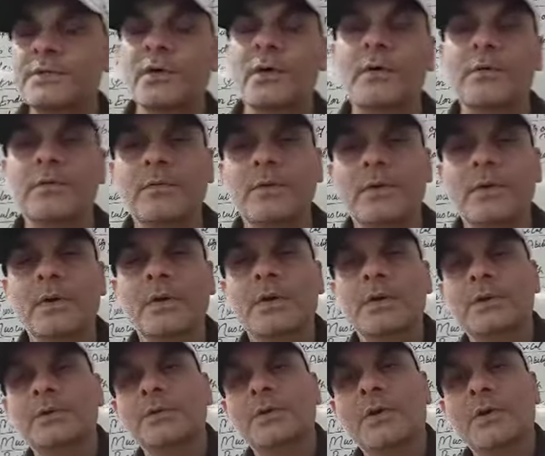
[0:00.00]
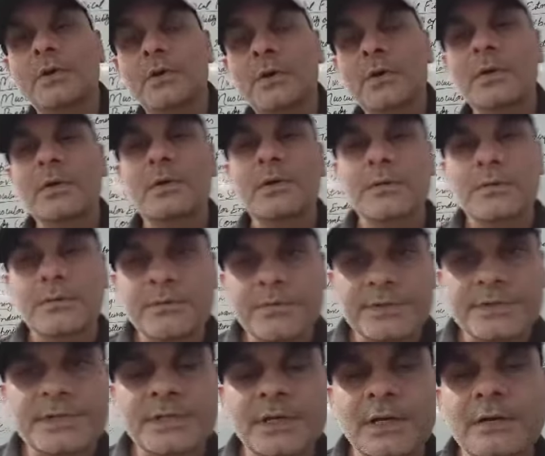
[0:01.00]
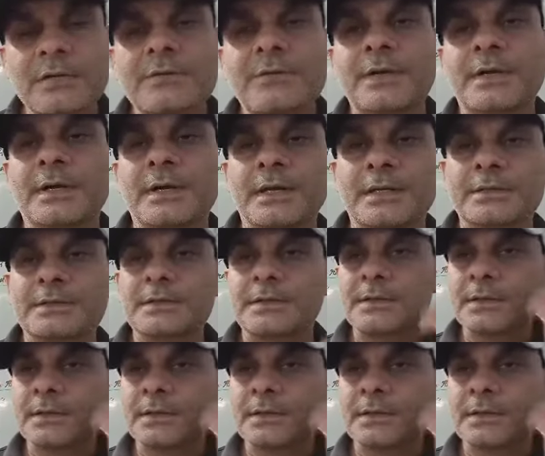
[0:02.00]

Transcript: of your physical fitness,